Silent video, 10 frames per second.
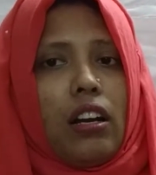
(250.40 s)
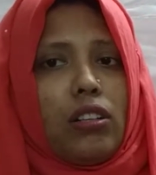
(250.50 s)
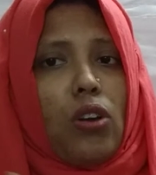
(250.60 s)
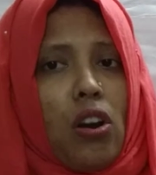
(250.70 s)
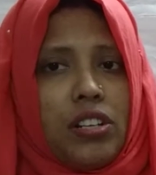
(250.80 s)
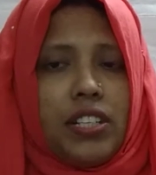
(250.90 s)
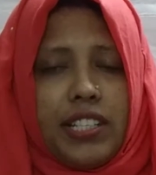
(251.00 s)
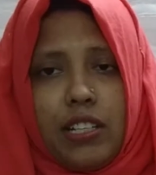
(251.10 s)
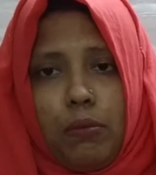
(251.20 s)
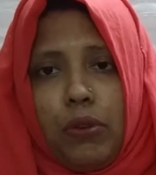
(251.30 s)
not
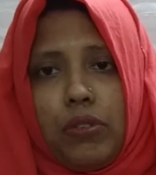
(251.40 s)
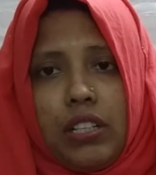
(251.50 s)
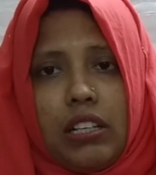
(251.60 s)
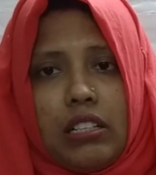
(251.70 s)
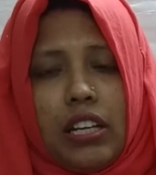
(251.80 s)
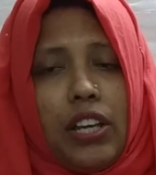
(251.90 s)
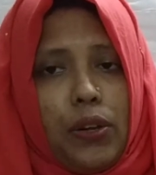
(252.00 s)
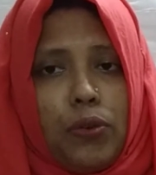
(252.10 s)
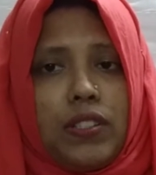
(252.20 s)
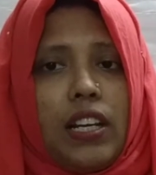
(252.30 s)
distributed
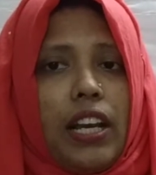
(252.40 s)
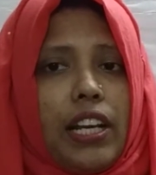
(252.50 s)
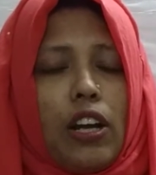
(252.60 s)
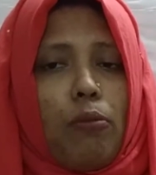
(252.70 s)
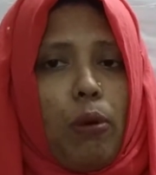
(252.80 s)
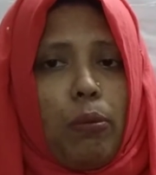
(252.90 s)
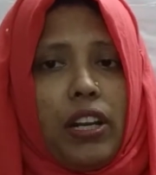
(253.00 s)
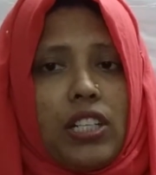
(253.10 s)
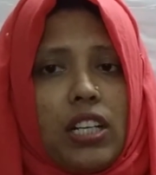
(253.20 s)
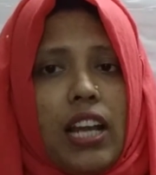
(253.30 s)
hugely in our
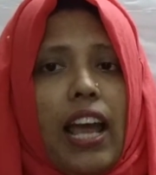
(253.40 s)
population,